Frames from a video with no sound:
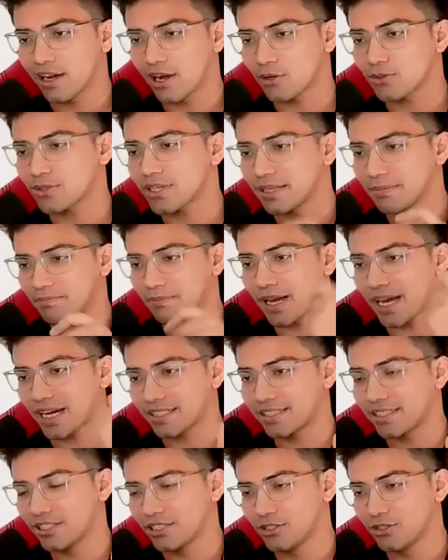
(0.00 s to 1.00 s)
How's that
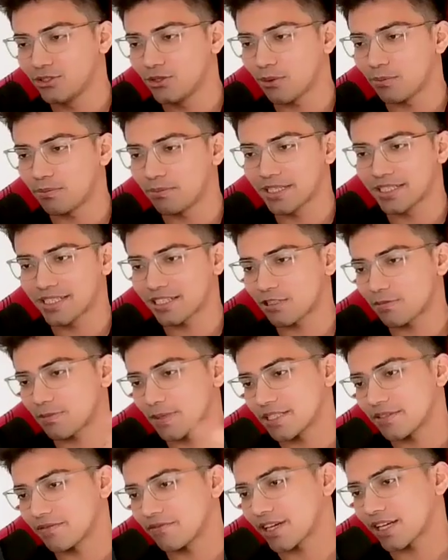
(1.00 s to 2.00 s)
impacted your business
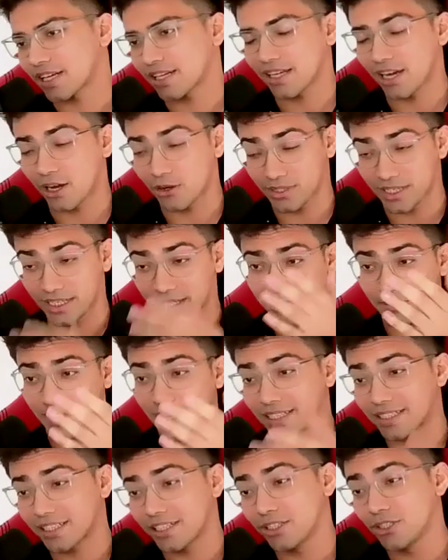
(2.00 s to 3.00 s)
specifically? How's that
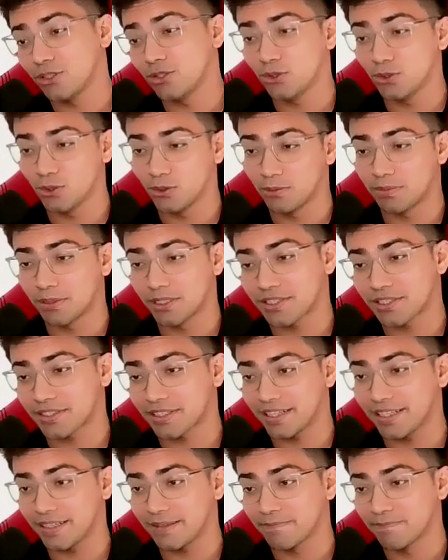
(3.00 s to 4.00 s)
impacted you
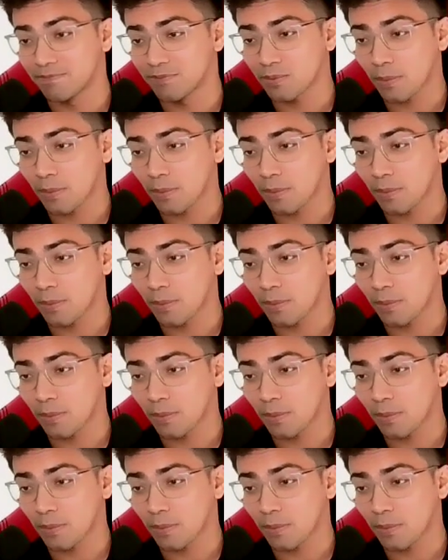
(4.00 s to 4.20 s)
personally?